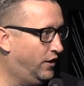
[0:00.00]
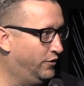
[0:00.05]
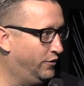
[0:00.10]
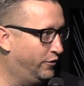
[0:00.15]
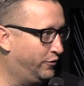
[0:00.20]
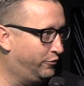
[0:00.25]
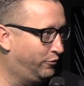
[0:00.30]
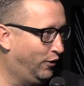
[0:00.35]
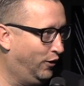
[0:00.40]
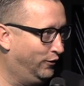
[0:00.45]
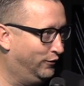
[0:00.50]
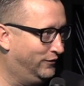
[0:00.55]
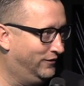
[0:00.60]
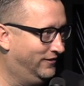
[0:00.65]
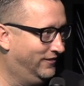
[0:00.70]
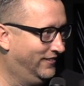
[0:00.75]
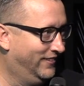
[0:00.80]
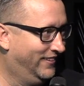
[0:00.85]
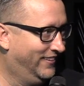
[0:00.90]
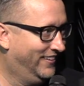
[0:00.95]
on the throne.
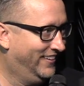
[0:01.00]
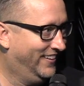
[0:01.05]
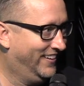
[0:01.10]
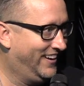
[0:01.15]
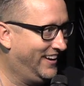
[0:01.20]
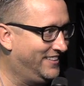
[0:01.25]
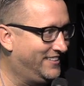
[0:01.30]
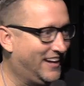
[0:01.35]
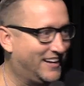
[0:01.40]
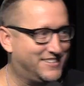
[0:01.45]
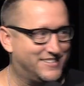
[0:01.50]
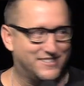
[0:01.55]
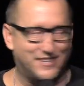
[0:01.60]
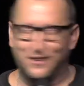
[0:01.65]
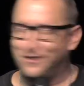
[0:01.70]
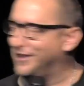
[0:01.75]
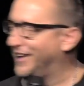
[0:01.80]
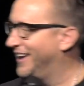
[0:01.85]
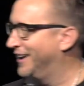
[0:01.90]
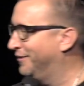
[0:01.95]
And that's
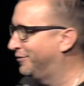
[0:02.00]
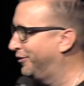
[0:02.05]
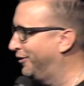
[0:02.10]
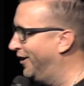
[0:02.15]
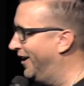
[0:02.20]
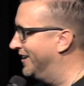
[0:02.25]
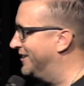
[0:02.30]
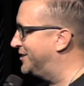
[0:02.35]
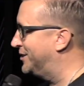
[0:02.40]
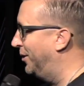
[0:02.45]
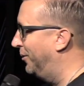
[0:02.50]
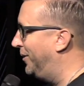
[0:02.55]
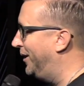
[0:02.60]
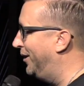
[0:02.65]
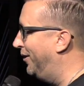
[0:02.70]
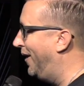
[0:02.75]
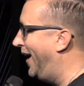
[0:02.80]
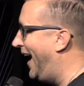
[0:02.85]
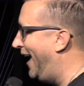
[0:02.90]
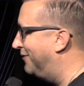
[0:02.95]
the thing for us. So we
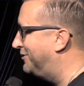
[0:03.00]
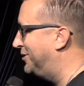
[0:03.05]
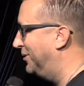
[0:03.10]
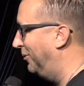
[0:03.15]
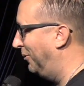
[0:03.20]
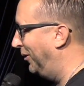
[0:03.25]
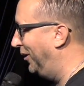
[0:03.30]
don't have to